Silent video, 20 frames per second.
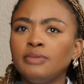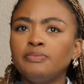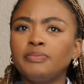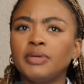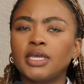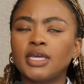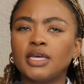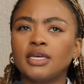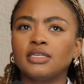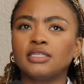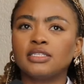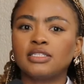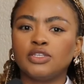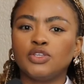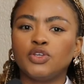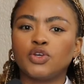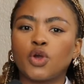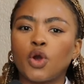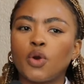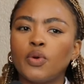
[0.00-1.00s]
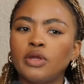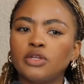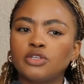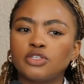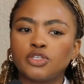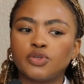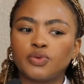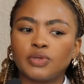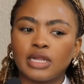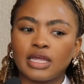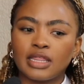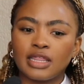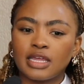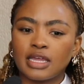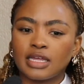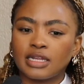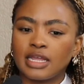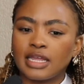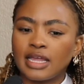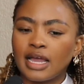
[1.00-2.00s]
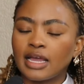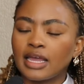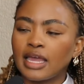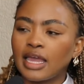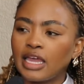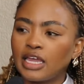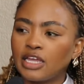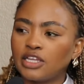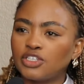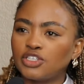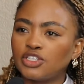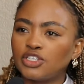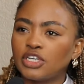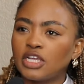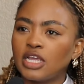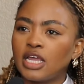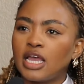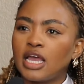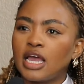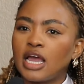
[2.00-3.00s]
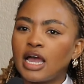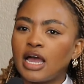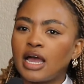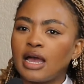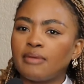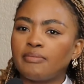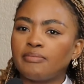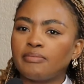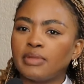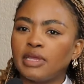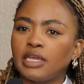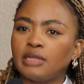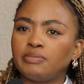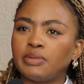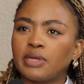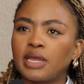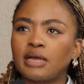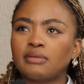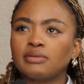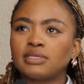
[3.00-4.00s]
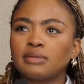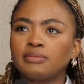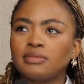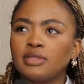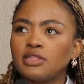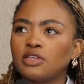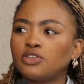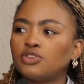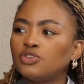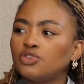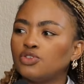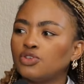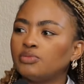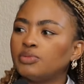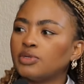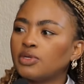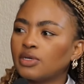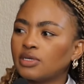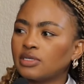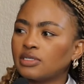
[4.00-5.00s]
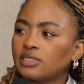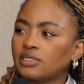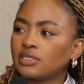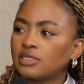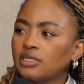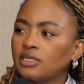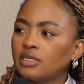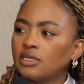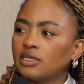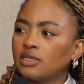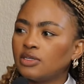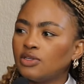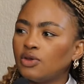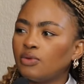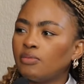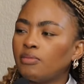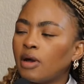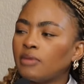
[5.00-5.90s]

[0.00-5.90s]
because you go into it, I think, at a young age, um, it becomes something that you do because your